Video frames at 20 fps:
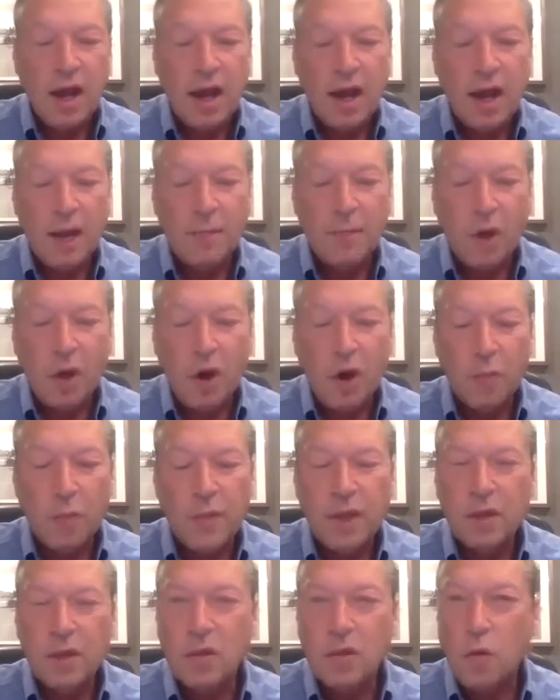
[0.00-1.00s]
all
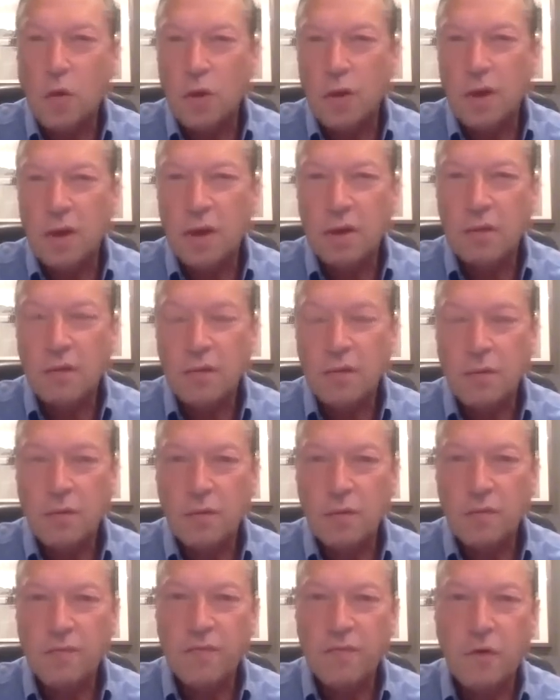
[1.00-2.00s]
being coordinated
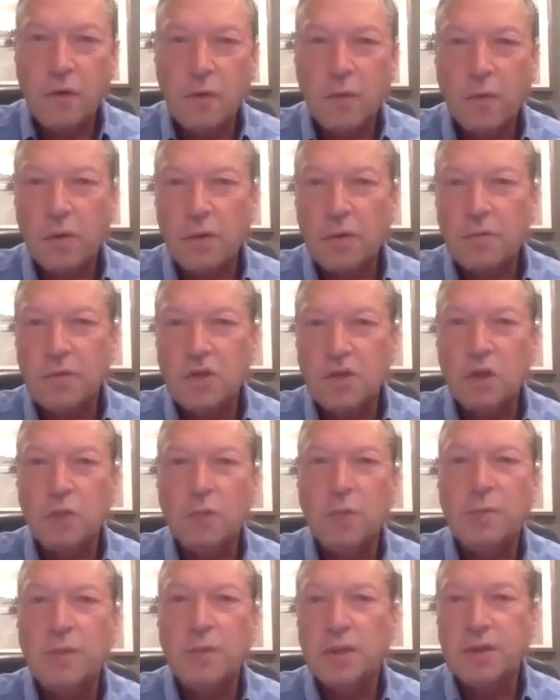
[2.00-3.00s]
through former
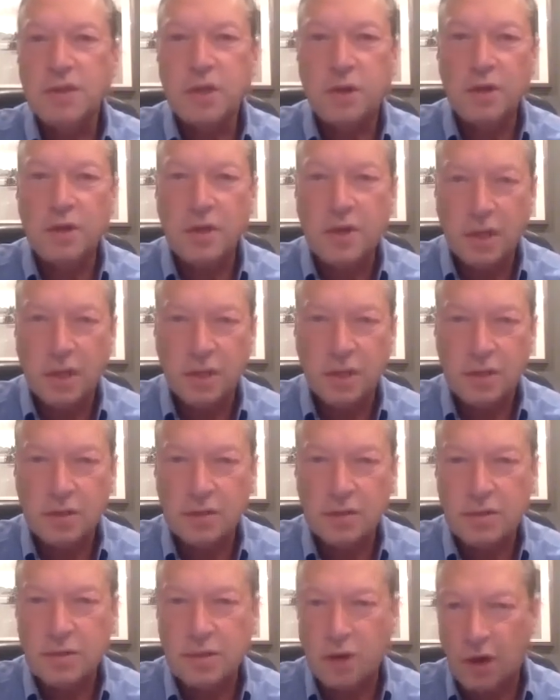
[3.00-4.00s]
German military
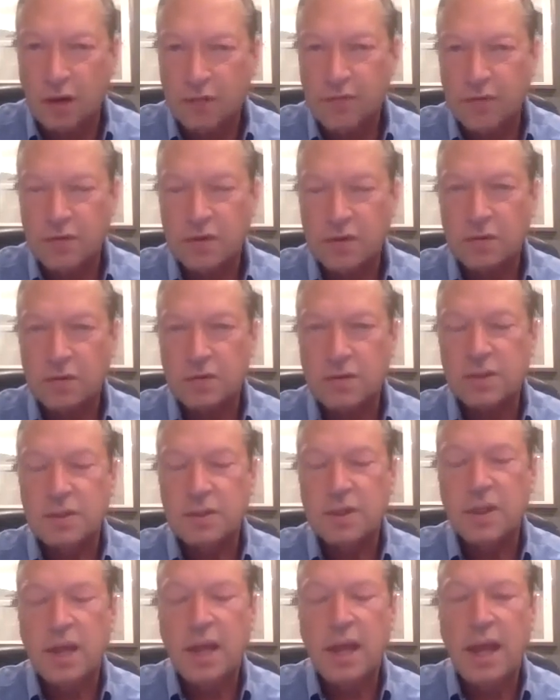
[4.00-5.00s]
intelligence
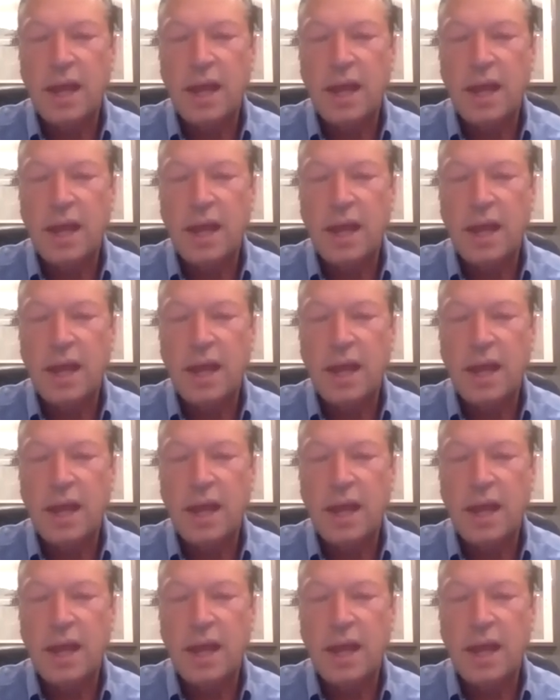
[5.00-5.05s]
officers.